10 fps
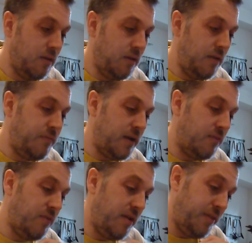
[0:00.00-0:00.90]
In fact,
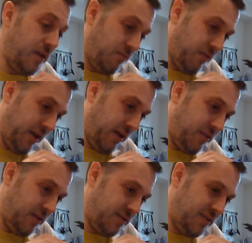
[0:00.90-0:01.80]
I think I've run out of
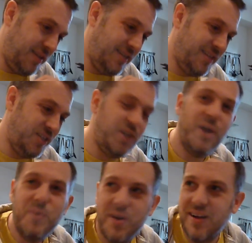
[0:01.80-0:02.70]
things to... Do you
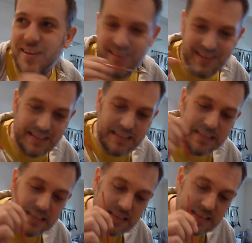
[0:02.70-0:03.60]
know what?
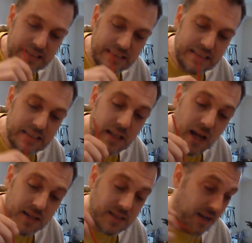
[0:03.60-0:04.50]

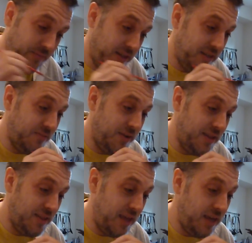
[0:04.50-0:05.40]
Last time I did one
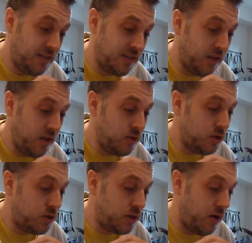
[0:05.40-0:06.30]
of these,
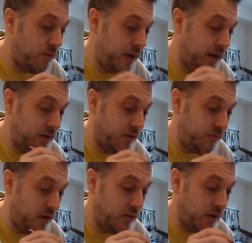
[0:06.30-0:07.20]
so many of
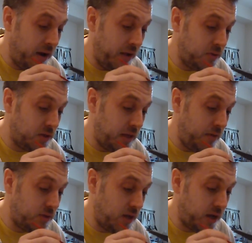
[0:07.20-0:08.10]
you, and it was like a